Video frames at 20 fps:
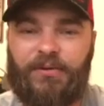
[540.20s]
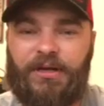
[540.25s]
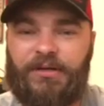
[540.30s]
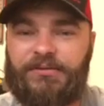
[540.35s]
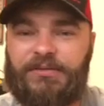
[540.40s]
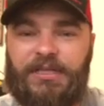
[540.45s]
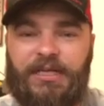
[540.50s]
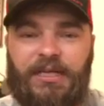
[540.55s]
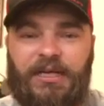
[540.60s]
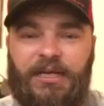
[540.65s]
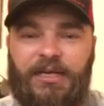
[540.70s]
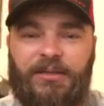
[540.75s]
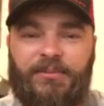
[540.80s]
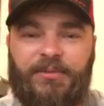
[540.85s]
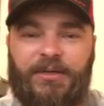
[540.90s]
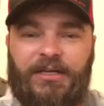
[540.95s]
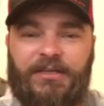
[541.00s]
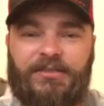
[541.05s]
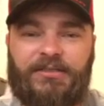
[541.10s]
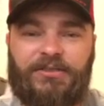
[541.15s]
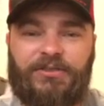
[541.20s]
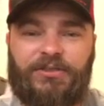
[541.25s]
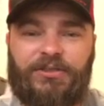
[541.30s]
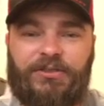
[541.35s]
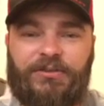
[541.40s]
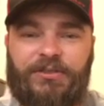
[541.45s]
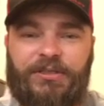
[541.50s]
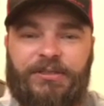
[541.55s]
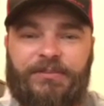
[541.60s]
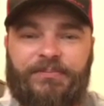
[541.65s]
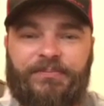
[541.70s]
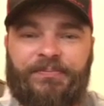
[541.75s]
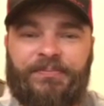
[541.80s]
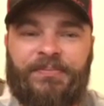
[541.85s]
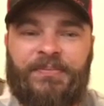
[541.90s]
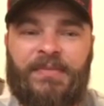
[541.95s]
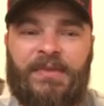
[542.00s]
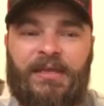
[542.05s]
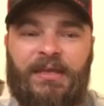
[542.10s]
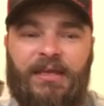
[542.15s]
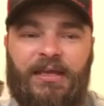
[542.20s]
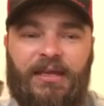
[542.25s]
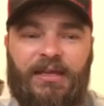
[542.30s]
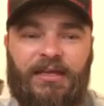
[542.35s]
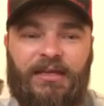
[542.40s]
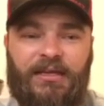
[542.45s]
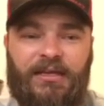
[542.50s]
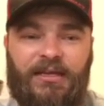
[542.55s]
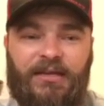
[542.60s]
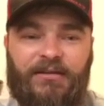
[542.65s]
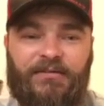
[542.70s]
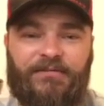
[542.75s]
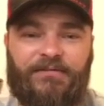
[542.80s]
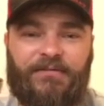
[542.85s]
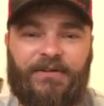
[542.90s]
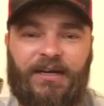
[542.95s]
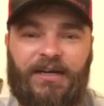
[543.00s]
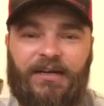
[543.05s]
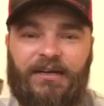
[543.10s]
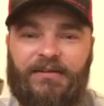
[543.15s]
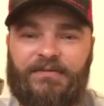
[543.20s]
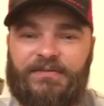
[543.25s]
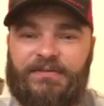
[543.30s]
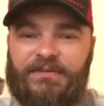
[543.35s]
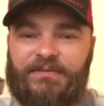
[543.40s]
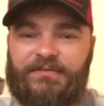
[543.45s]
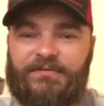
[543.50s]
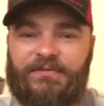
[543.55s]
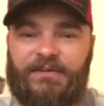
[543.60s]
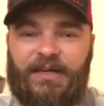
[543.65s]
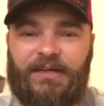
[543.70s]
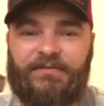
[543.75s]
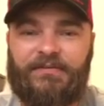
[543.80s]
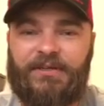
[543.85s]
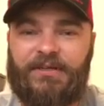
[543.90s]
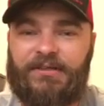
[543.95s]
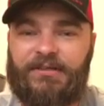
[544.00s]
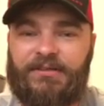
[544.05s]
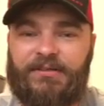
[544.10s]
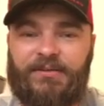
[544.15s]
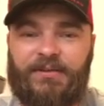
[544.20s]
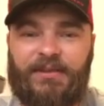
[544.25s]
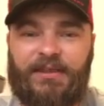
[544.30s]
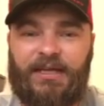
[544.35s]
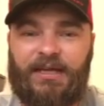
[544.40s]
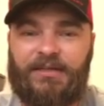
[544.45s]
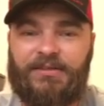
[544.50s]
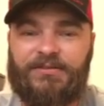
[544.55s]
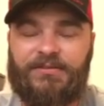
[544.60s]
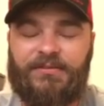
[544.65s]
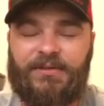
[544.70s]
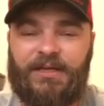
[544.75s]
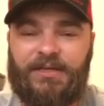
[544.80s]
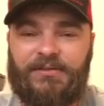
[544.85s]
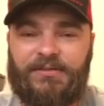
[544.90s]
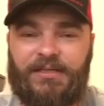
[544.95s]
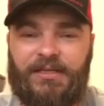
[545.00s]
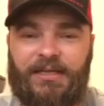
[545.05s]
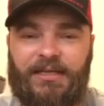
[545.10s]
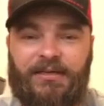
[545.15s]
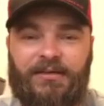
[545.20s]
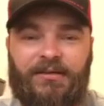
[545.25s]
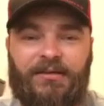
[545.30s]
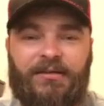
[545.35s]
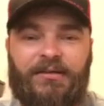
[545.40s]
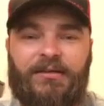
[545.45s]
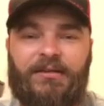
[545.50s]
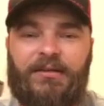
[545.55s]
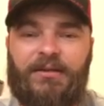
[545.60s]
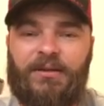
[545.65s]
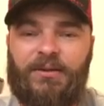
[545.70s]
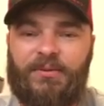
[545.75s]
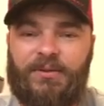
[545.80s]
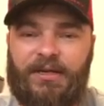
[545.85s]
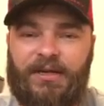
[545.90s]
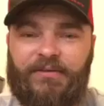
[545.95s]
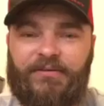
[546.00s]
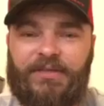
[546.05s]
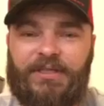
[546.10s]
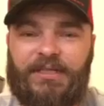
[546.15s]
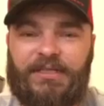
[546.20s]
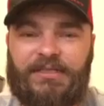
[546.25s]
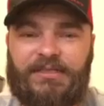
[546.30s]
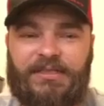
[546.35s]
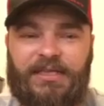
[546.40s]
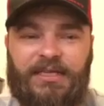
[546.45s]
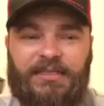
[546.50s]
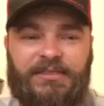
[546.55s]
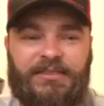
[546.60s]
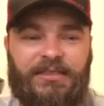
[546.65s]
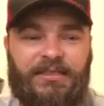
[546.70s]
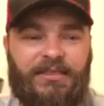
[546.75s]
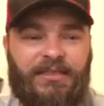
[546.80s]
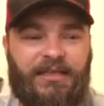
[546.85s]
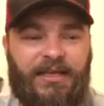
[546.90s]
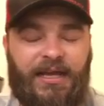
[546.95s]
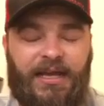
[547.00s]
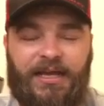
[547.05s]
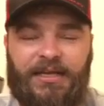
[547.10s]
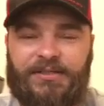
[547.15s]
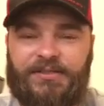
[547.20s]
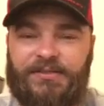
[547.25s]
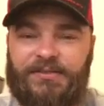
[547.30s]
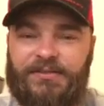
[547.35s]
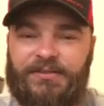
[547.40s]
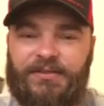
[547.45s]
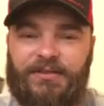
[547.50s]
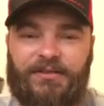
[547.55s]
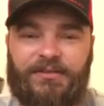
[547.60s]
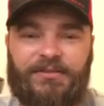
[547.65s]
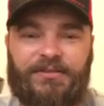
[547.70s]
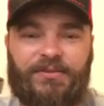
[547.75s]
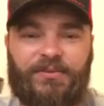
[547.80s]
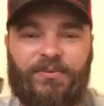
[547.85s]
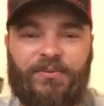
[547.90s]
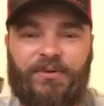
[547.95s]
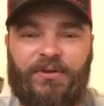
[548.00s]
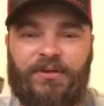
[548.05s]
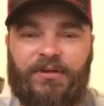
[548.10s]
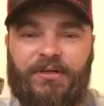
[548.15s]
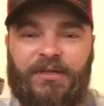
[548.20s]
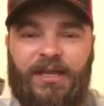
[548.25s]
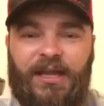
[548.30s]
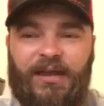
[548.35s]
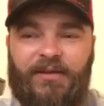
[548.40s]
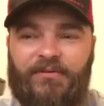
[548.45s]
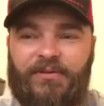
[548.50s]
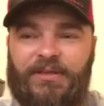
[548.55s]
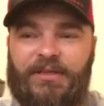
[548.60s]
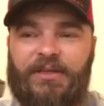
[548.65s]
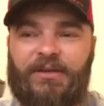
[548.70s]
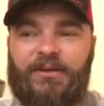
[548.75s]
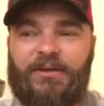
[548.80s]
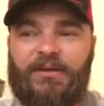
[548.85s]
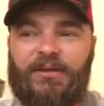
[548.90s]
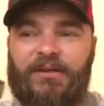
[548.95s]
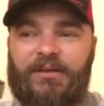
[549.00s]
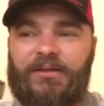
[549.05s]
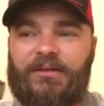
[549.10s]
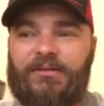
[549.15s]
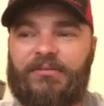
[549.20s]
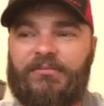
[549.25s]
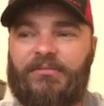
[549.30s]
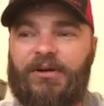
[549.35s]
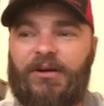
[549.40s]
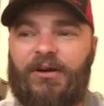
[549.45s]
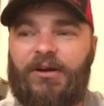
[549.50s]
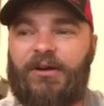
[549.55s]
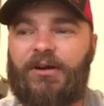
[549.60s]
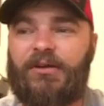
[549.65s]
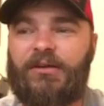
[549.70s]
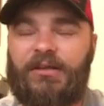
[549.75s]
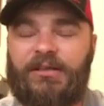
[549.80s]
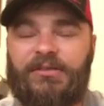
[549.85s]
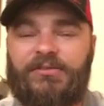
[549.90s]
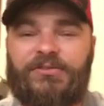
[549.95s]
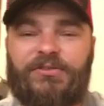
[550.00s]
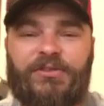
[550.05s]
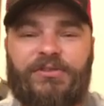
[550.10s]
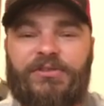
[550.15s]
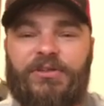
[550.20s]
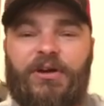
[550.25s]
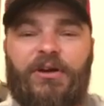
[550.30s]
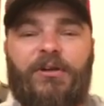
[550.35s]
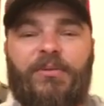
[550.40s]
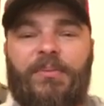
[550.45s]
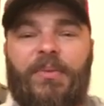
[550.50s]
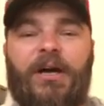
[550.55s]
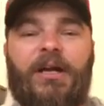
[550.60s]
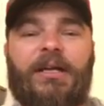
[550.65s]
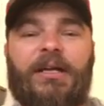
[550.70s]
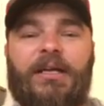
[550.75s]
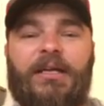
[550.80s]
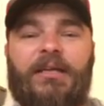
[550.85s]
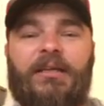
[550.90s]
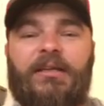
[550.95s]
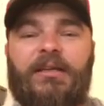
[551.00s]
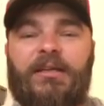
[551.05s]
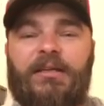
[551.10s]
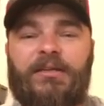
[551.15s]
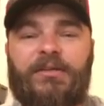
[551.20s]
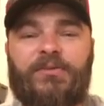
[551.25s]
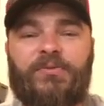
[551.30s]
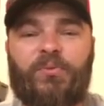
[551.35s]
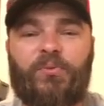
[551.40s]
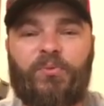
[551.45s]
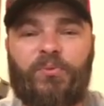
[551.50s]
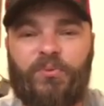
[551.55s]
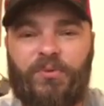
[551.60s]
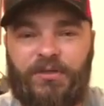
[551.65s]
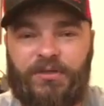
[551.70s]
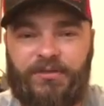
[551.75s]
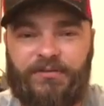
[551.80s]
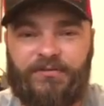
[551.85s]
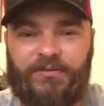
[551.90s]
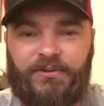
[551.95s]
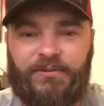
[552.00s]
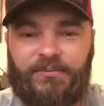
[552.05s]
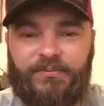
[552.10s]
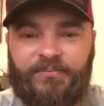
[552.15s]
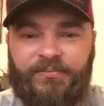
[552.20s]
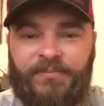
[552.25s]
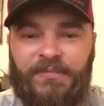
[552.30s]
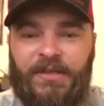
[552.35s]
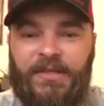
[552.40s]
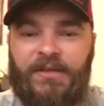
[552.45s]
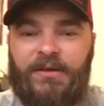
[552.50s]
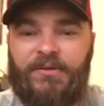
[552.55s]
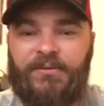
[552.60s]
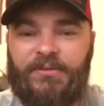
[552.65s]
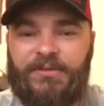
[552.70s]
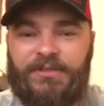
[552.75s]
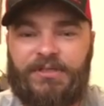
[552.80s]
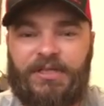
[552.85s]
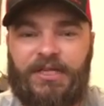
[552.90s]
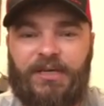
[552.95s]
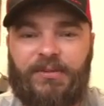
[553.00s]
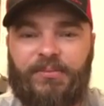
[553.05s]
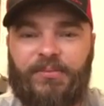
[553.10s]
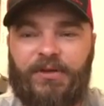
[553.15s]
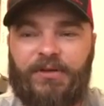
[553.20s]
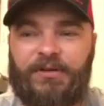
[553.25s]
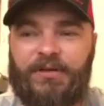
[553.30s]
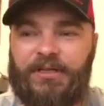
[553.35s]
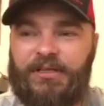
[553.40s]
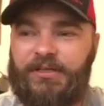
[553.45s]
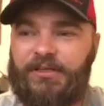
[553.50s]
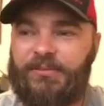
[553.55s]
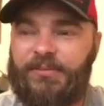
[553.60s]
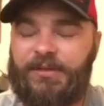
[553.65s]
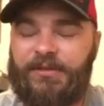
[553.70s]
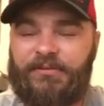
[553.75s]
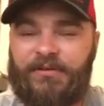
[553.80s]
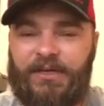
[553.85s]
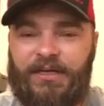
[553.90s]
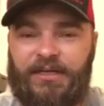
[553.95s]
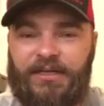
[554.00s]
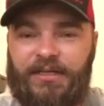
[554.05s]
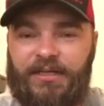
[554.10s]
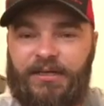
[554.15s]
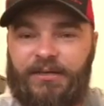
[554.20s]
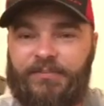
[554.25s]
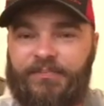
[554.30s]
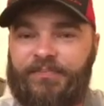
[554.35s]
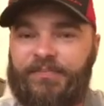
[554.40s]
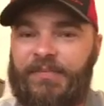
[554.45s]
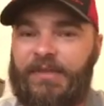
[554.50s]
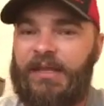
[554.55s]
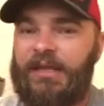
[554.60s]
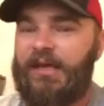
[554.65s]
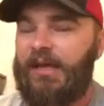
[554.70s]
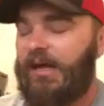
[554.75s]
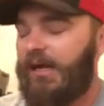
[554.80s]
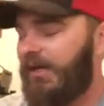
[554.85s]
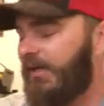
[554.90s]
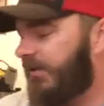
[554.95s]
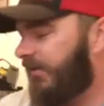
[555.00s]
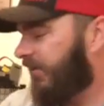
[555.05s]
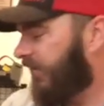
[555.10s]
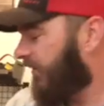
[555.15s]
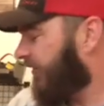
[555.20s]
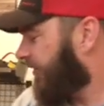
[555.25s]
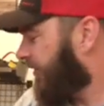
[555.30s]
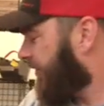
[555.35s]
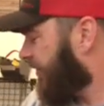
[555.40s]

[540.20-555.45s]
round, take it out of the box and shoot it, and 500 to 1,000 rounds later, when everything sets in, the action starts to work. Everything is just harmonic. It is wonderful. Once you get them broke in, you'll be ready to go. I did